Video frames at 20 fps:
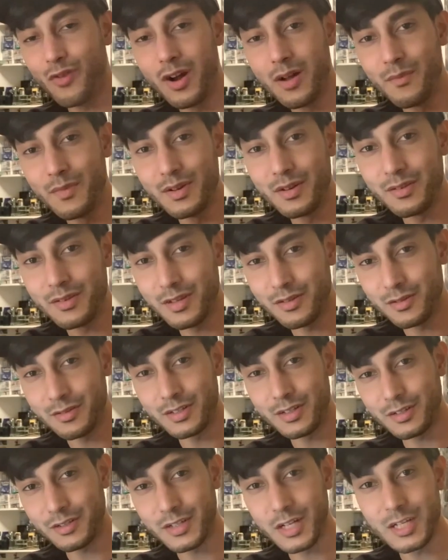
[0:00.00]
Romans is a
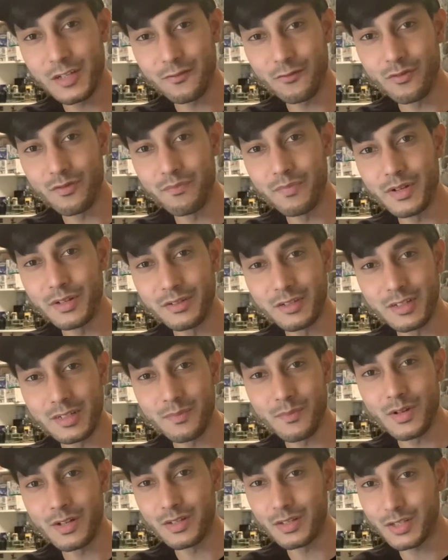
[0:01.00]
successful
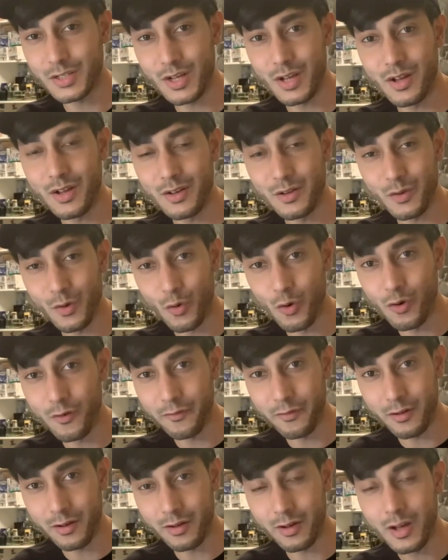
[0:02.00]
businessman turned
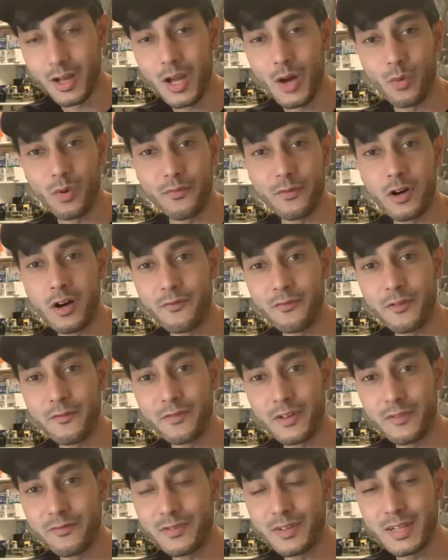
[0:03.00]
author with over
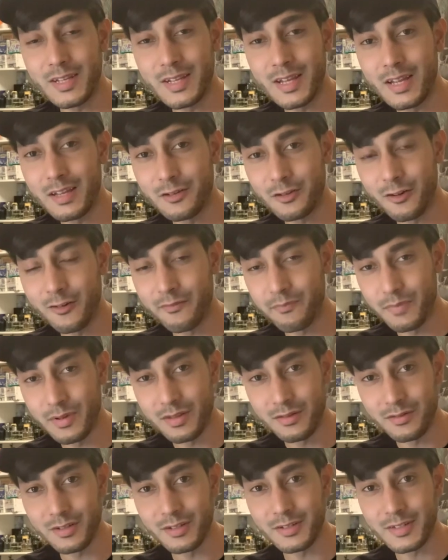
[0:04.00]
fifty years of
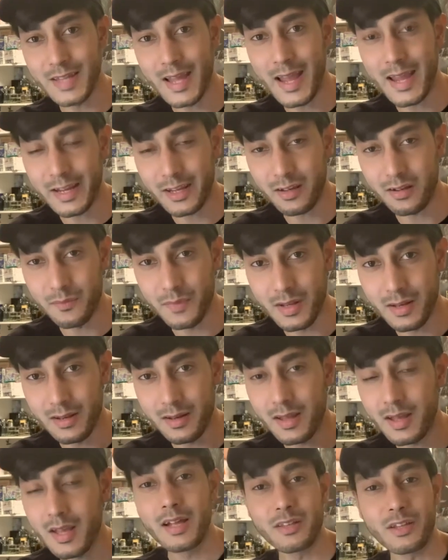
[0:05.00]
business acumen.
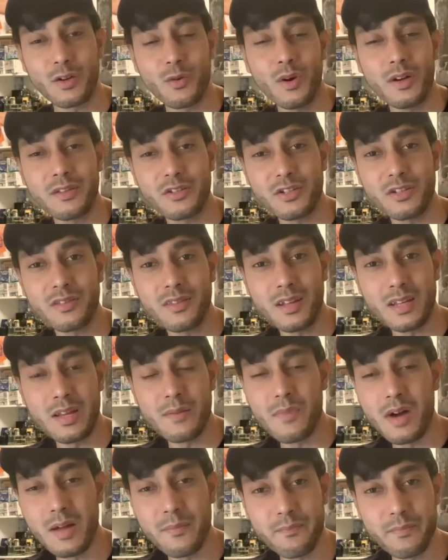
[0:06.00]
The question that you
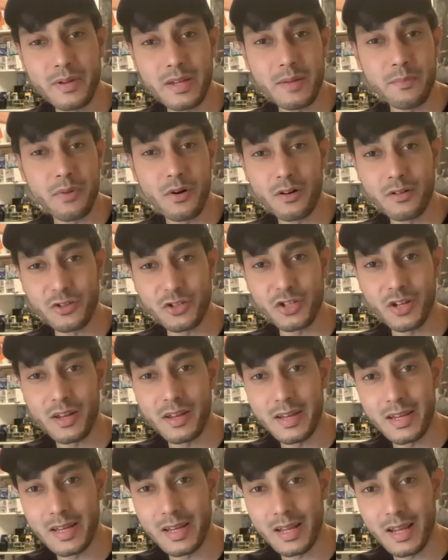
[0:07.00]
might be
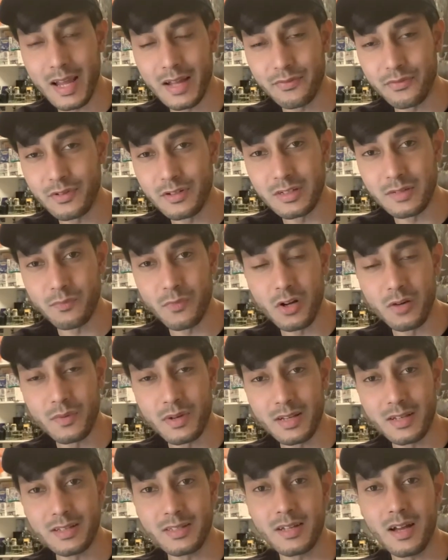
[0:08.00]
postulating at this
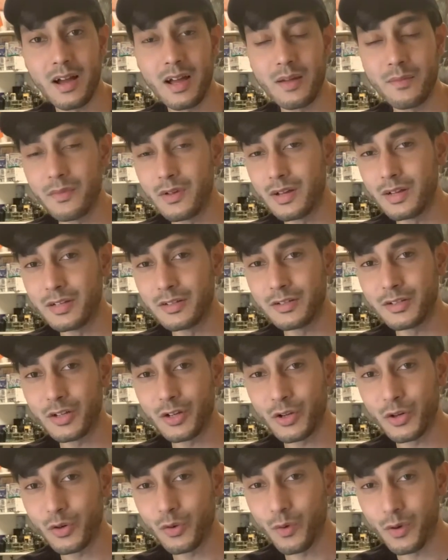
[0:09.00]
moment in time is,
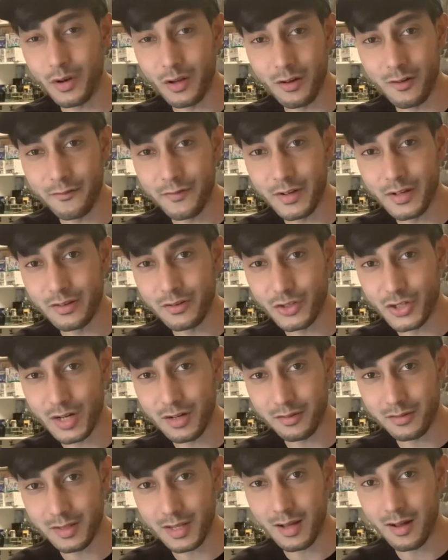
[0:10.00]
who on earth is
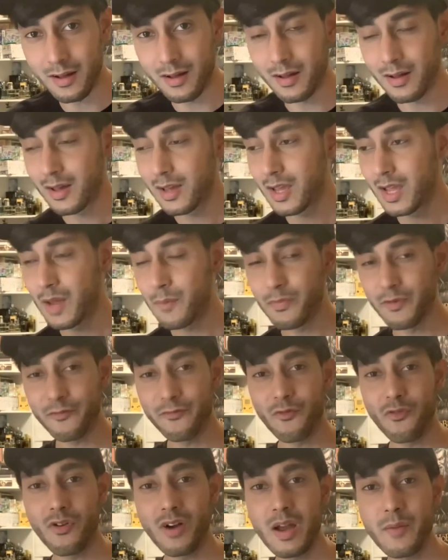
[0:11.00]
Jiang Ziya?
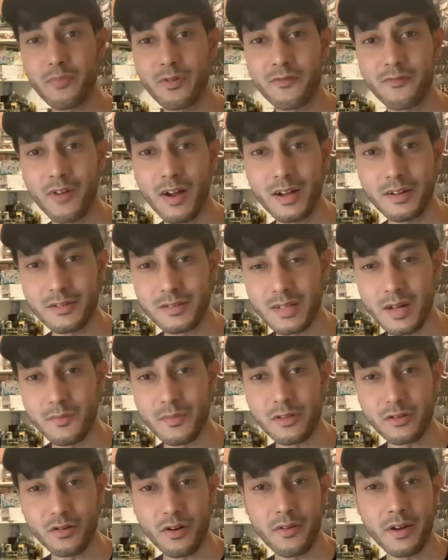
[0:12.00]
Before I provide some
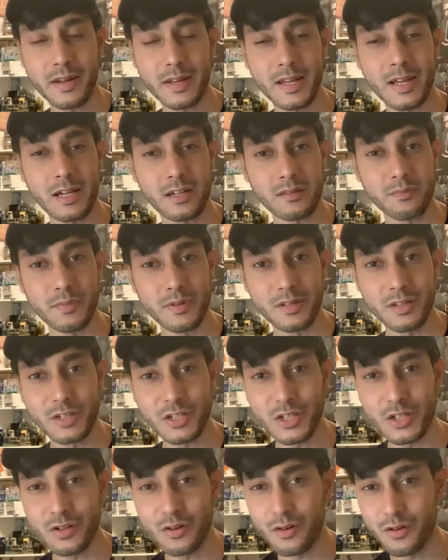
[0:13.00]
historic
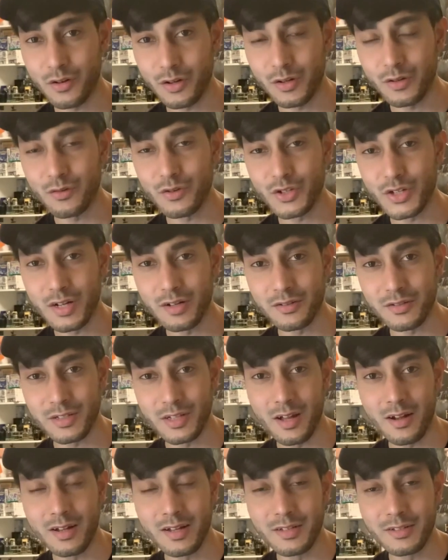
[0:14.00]
exposition on who Jiang
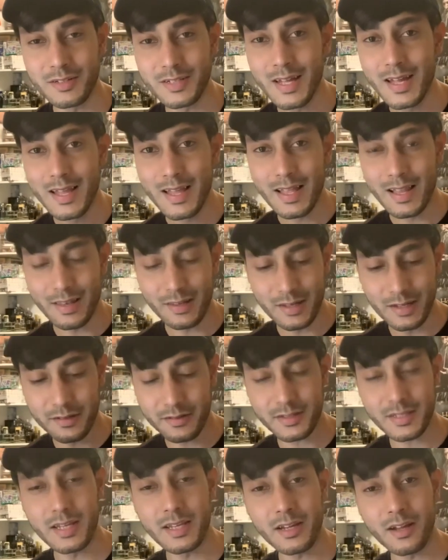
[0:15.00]
Ziya is,
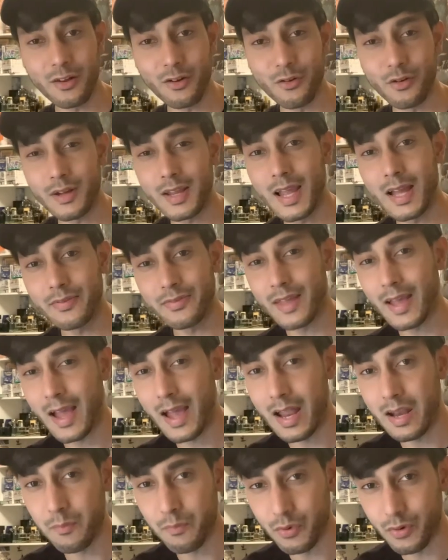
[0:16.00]
let's take a look at the
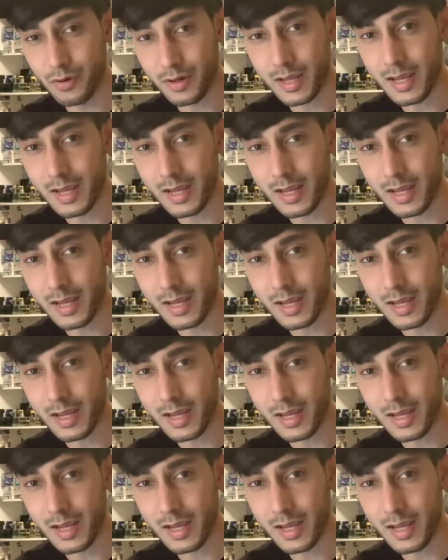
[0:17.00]
handbook